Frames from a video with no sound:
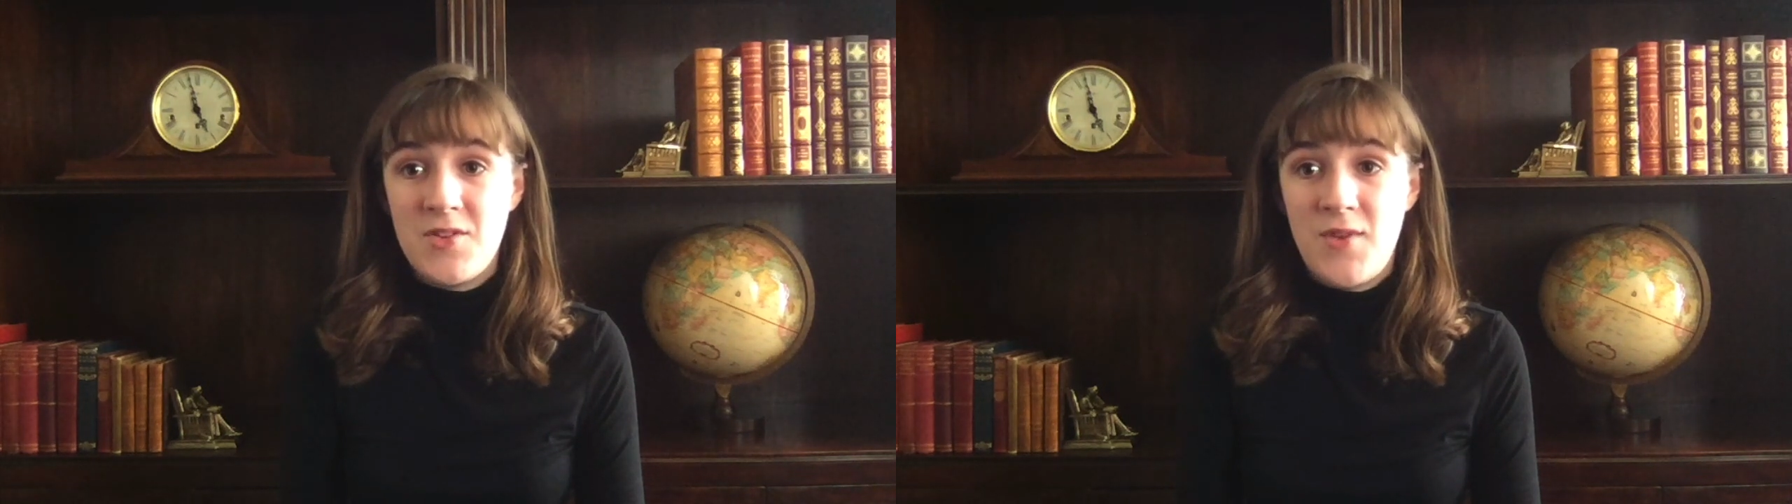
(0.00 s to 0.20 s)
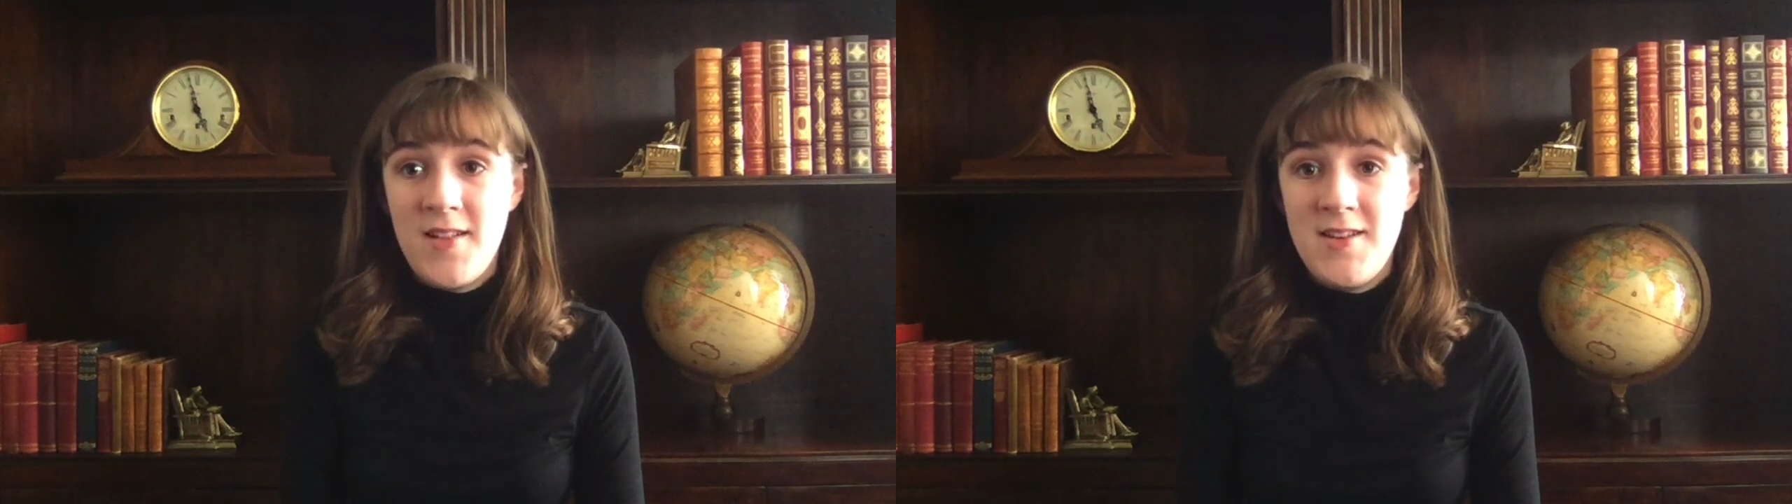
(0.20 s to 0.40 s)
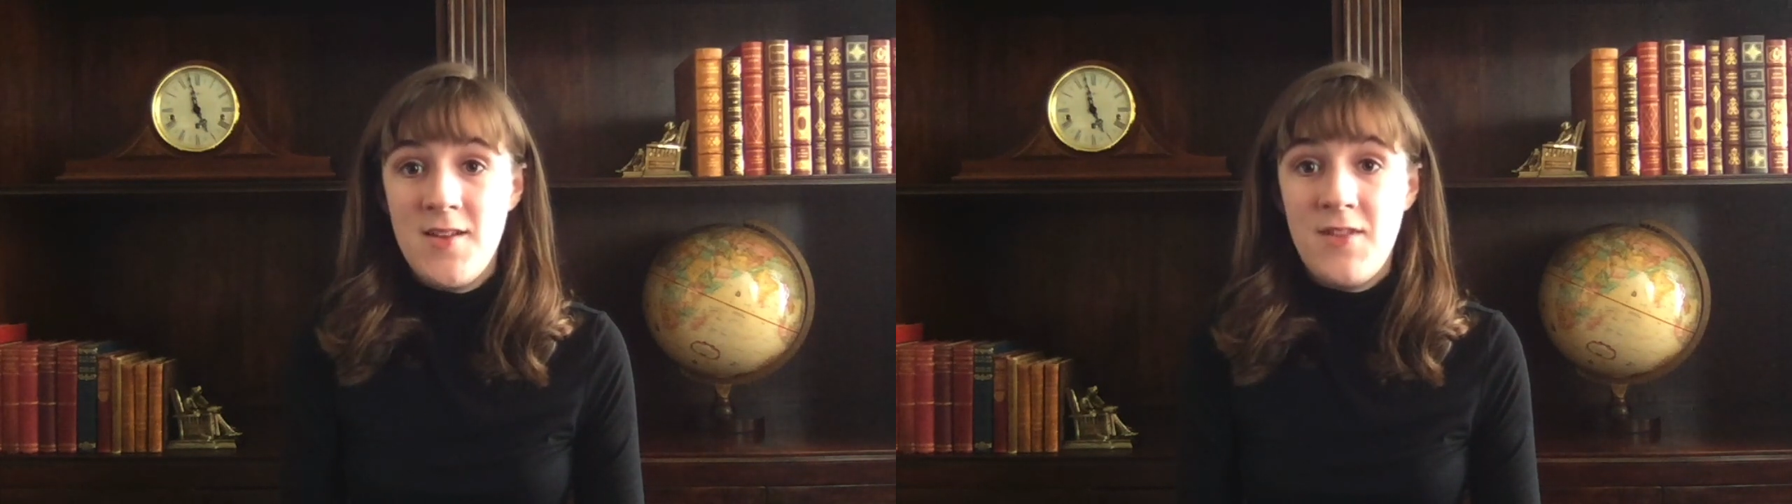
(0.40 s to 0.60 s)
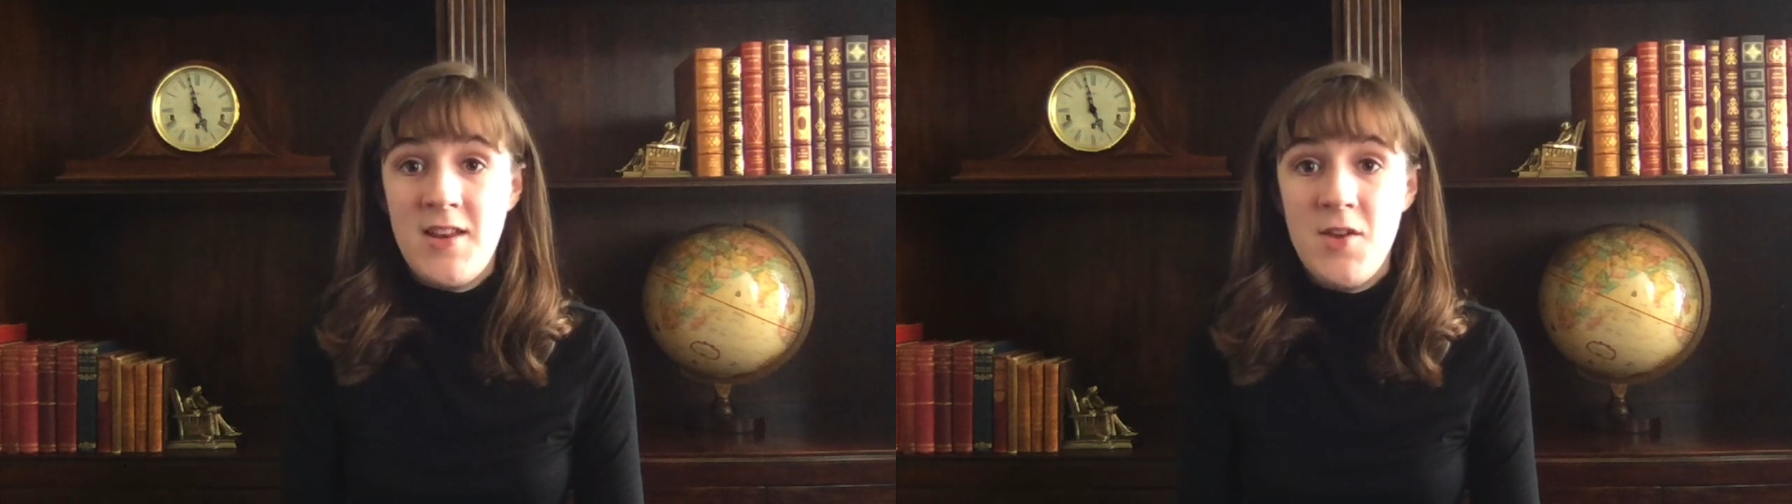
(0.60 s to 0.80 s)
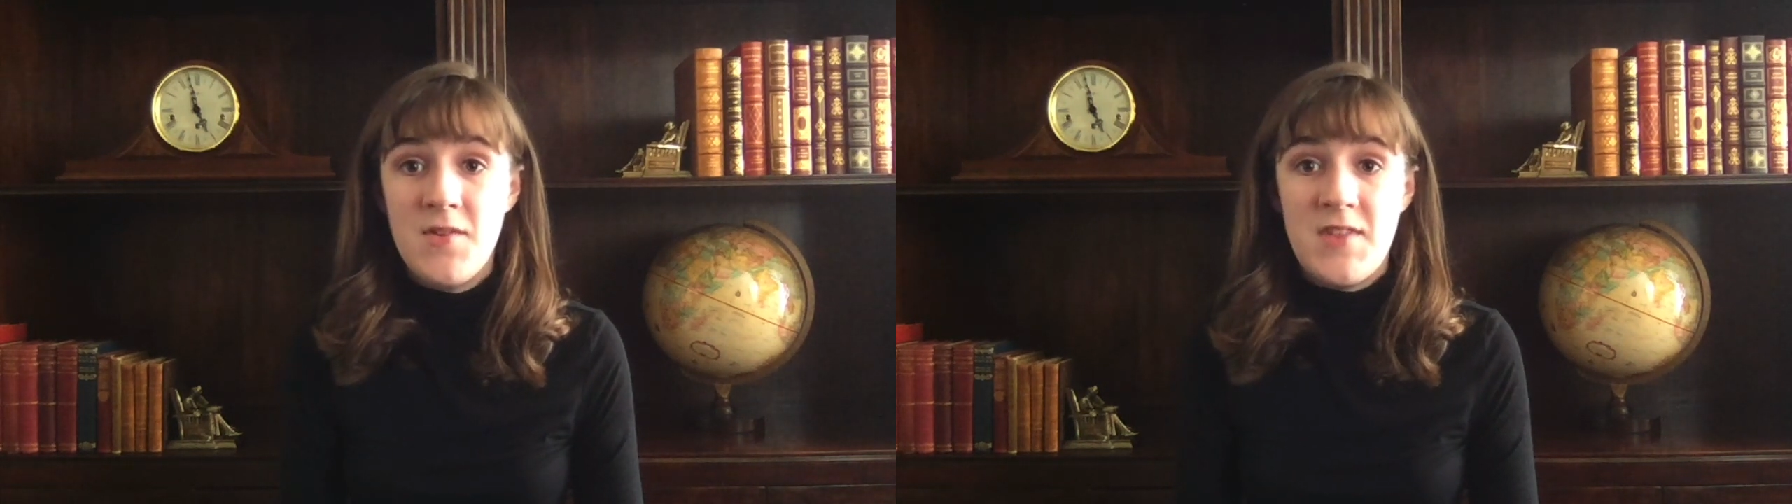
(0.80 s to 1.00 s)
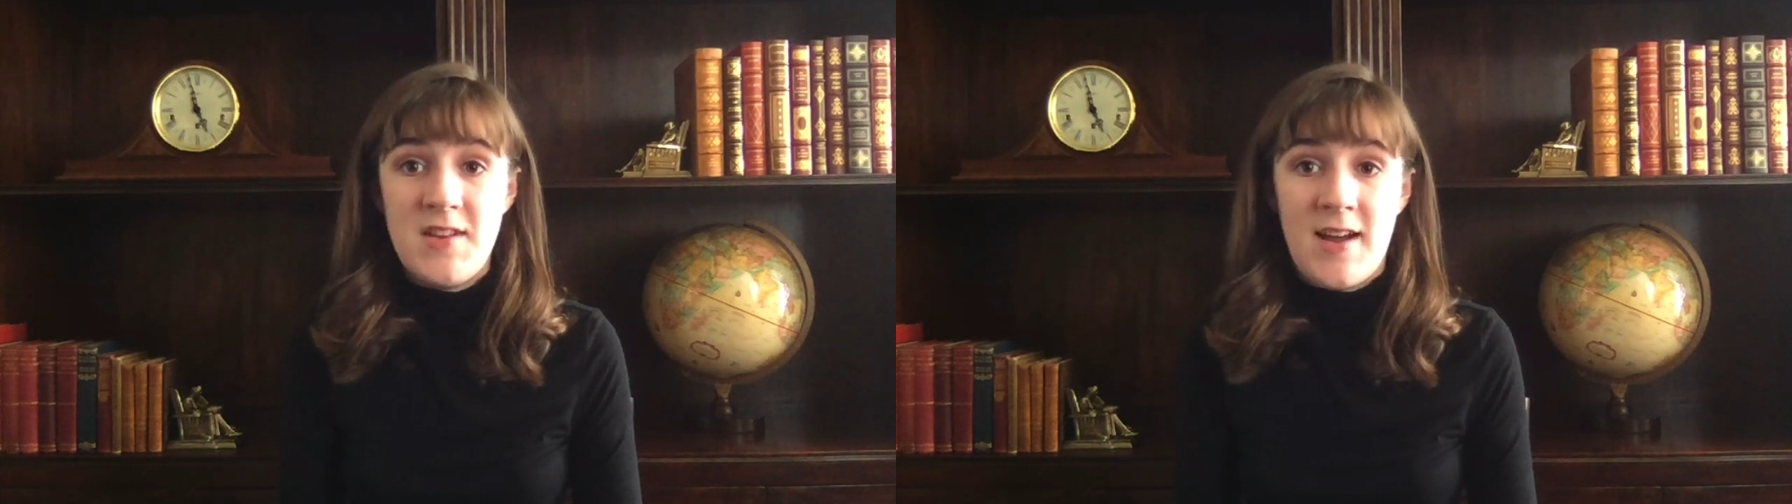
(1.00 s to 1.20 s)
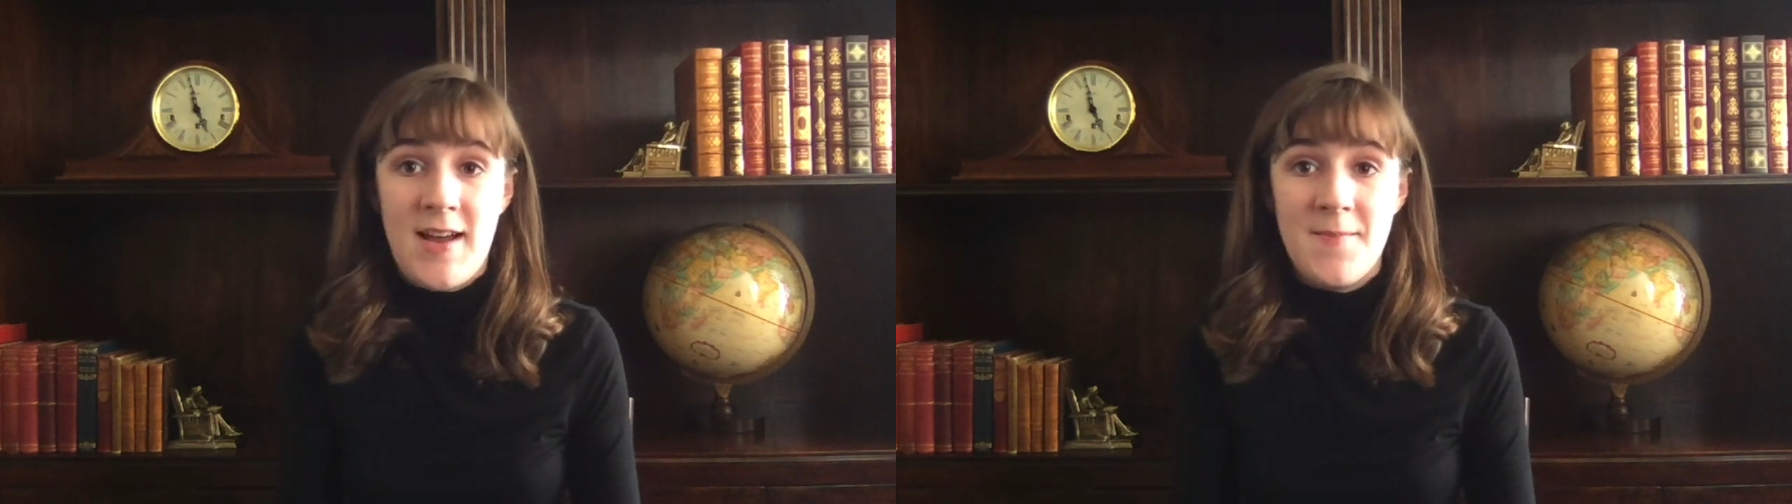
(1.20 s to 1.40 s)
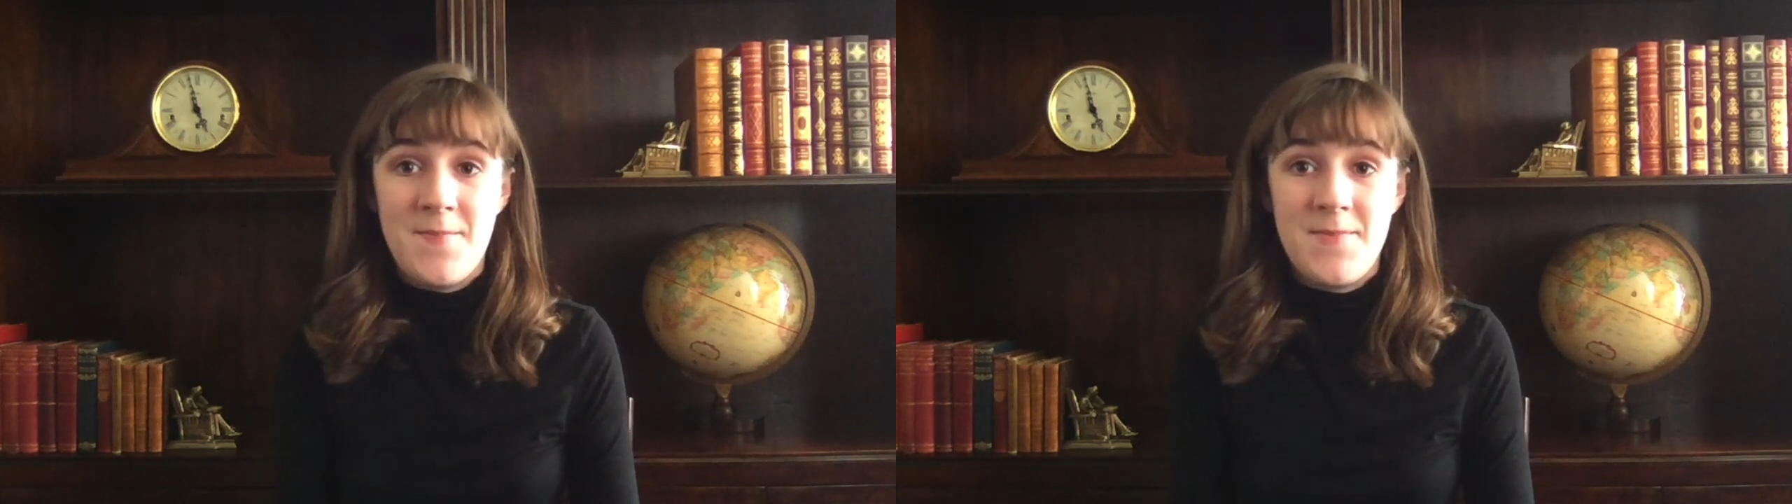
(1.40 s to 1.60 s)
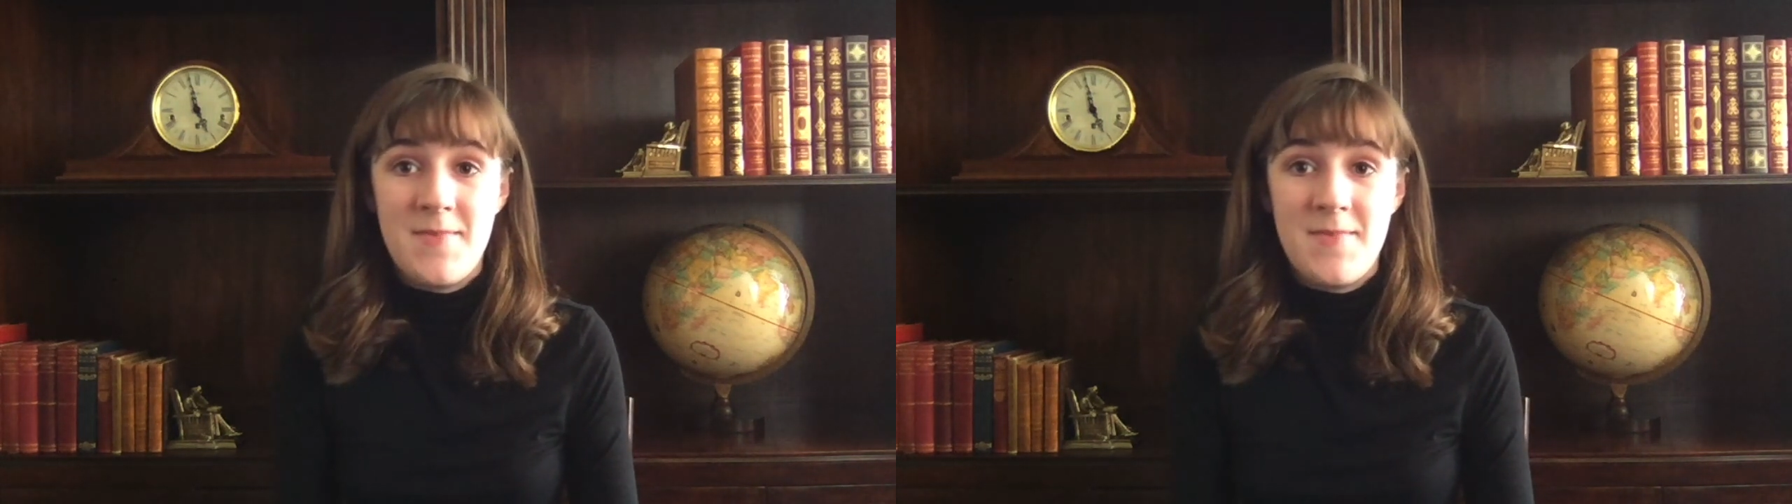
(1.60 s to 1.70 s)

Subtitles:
relatively new at the time.